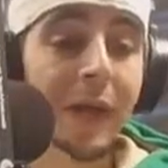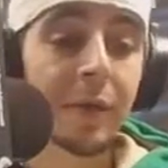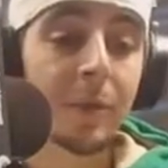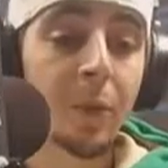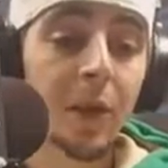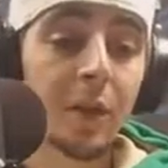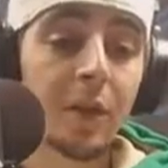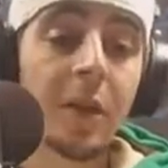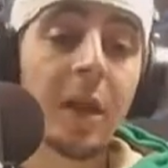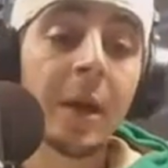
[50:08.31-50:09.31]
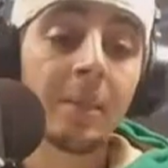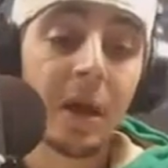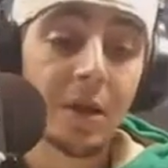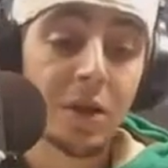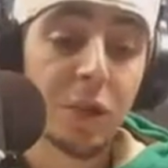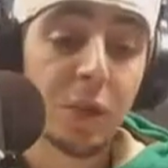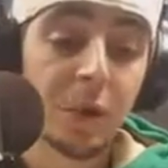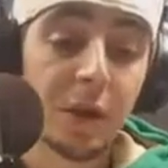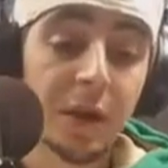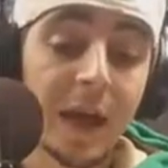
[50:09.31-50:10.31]
Laying the points means you
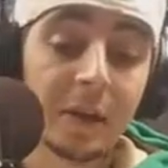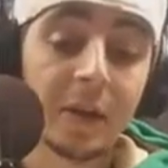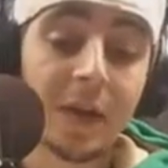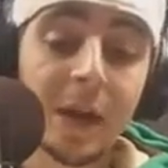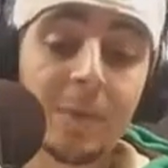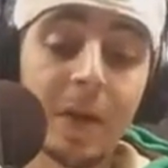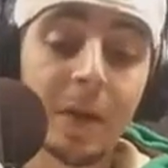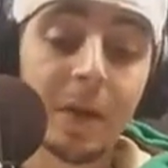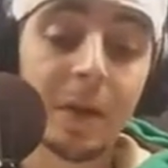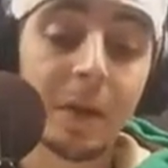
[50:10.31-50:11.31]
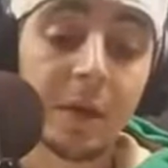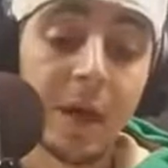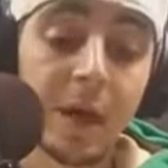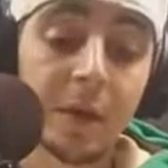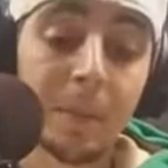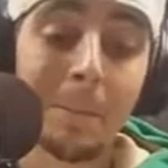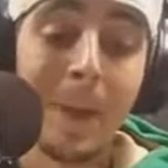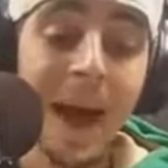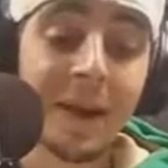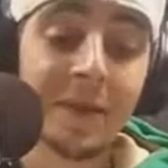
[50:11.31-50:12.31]
were going to take the team that is
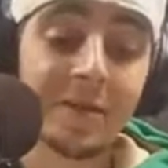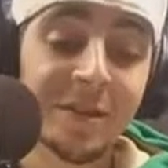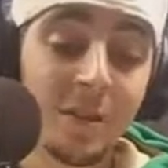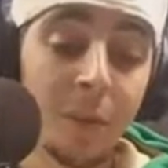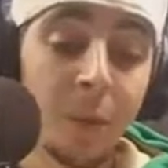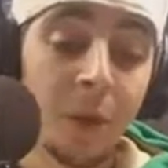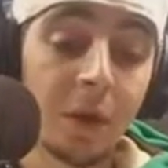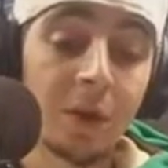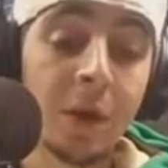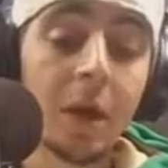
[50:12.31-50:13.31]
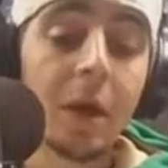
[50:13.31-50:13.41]
minus the points.